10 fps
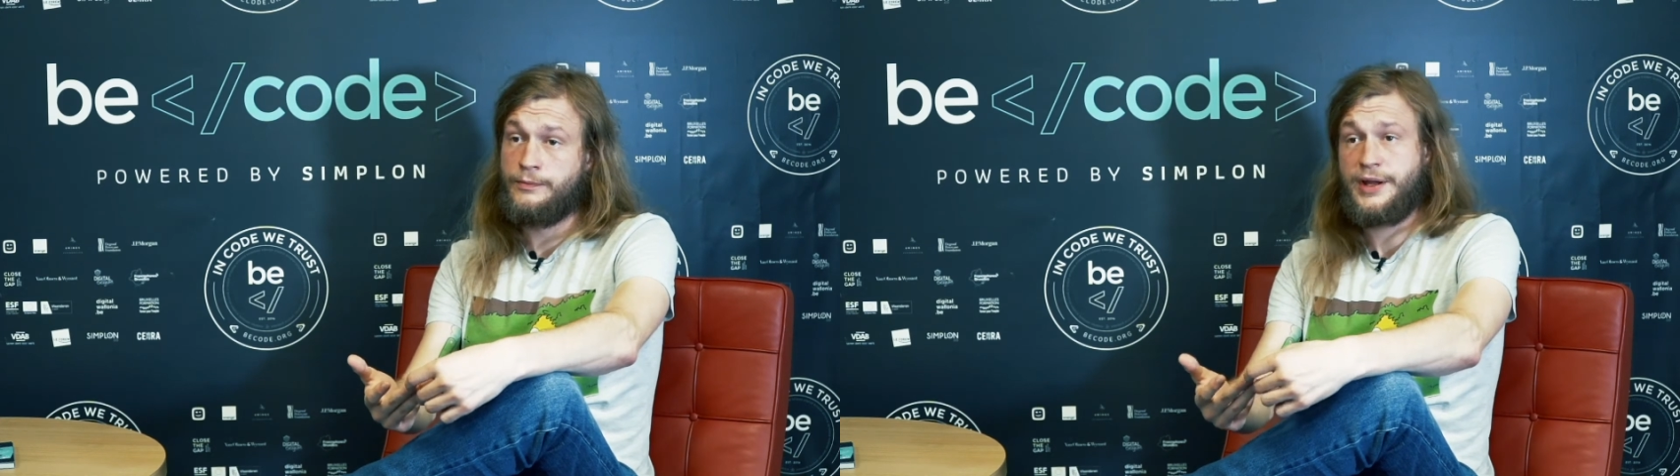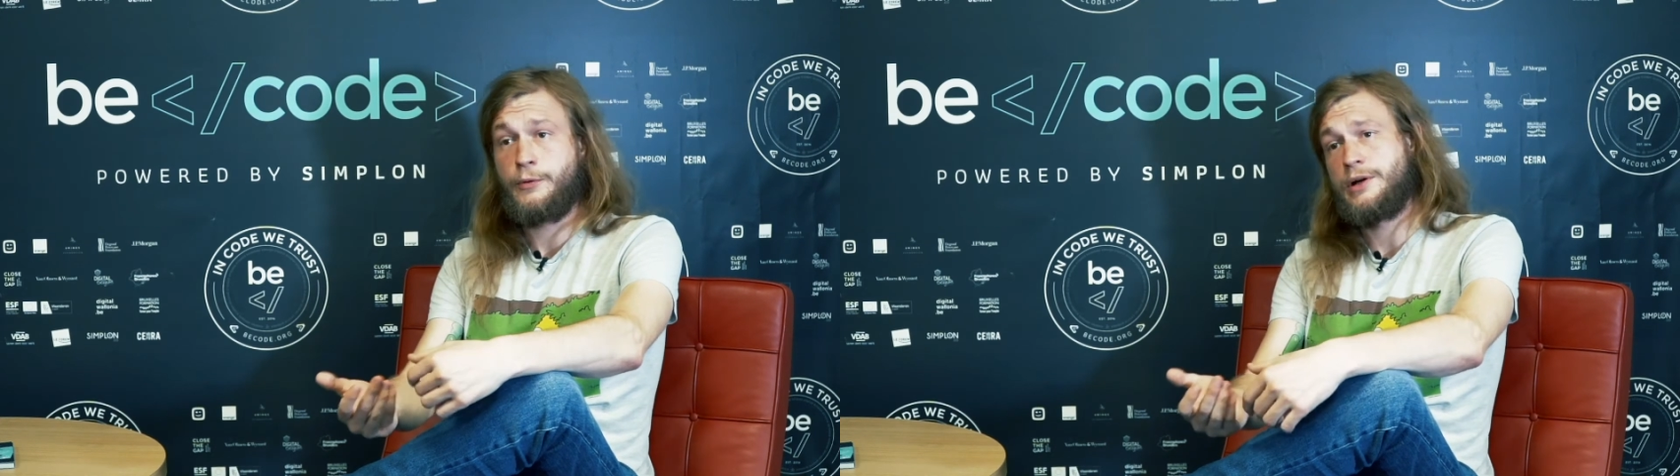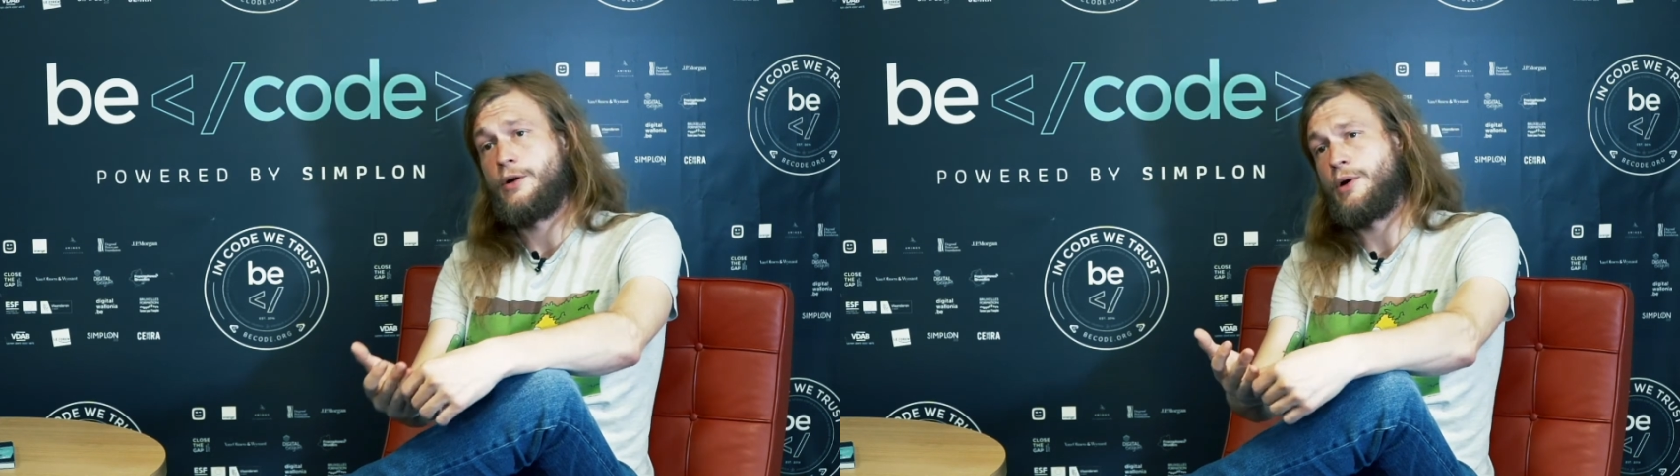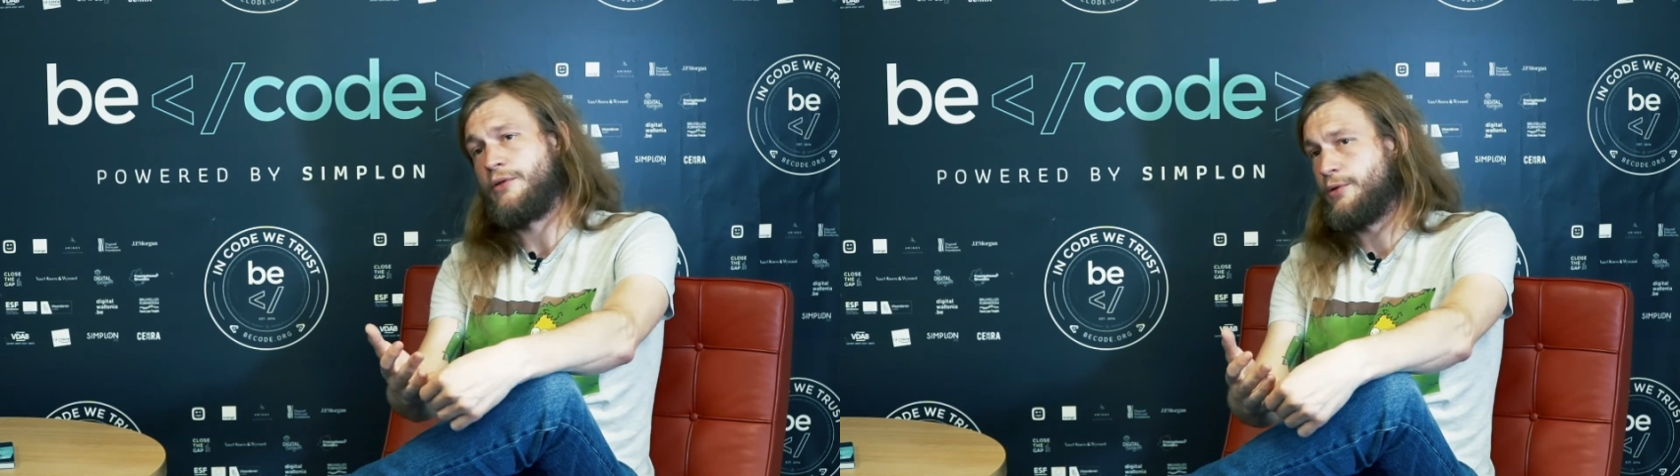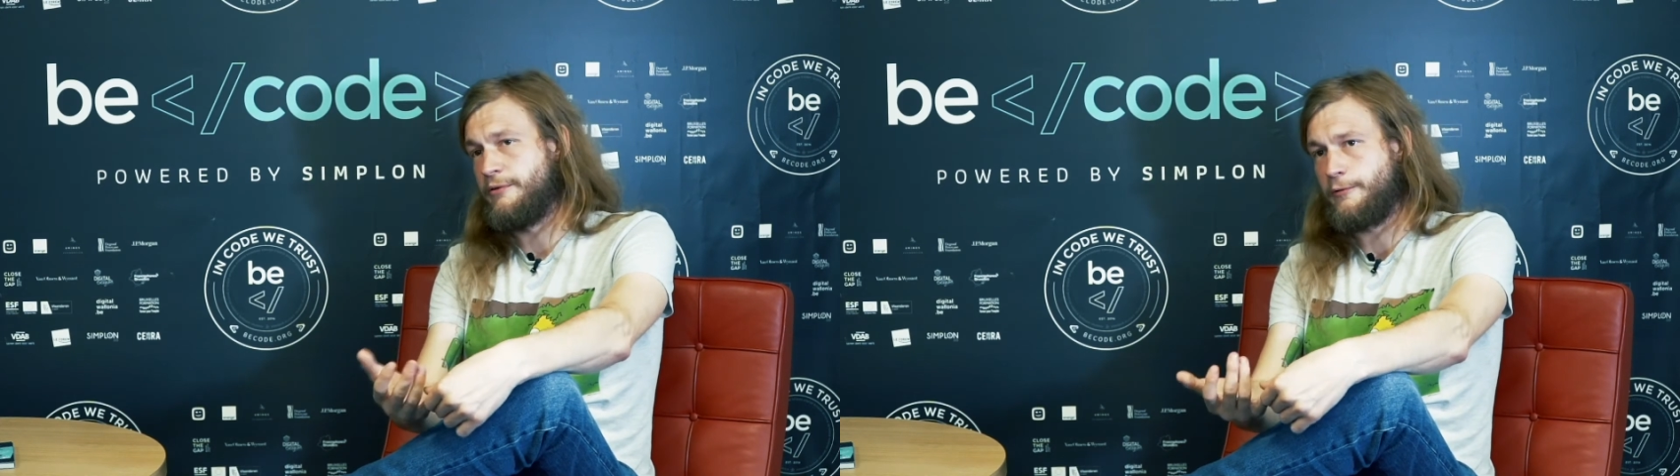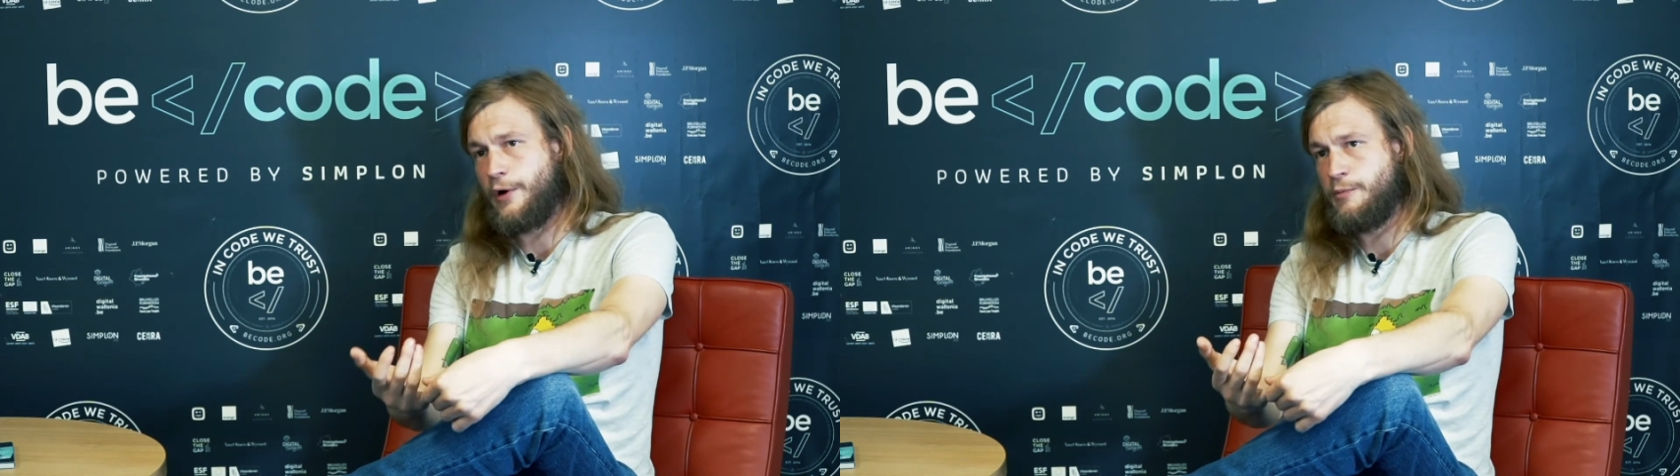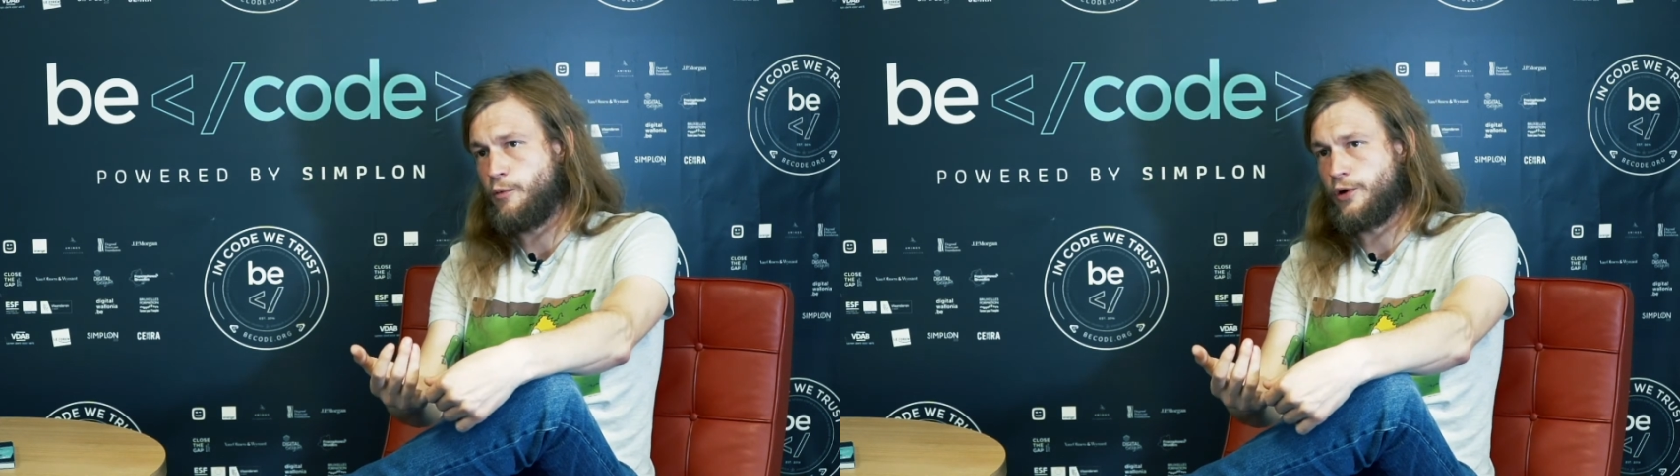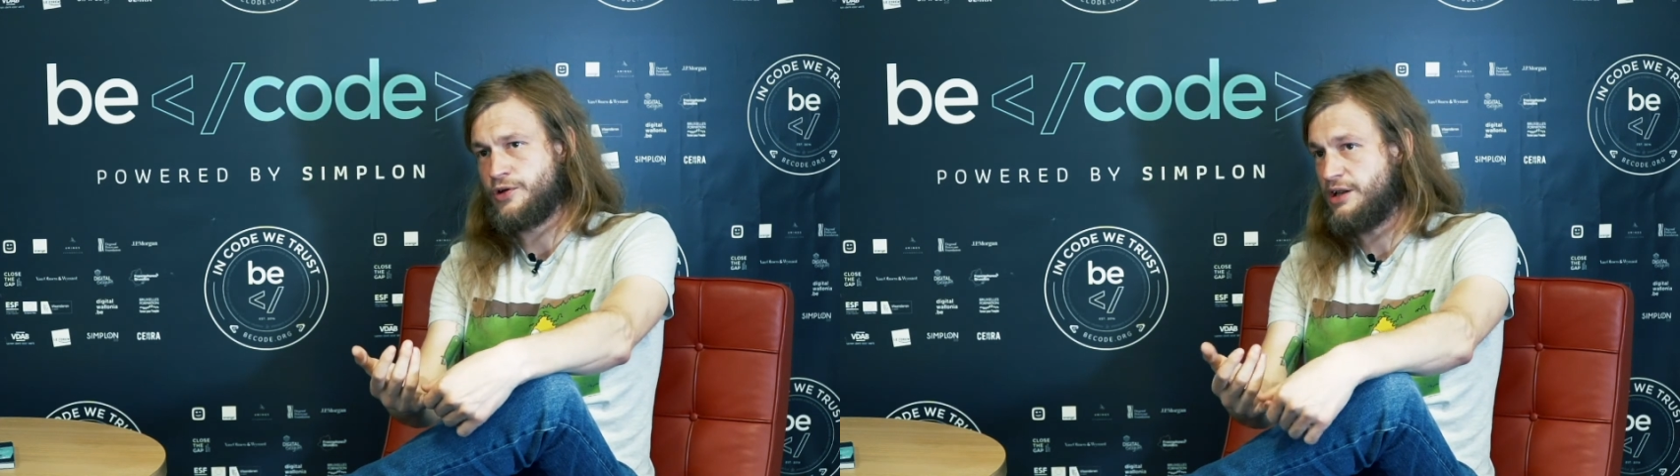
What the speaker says: then we go on to the frameworks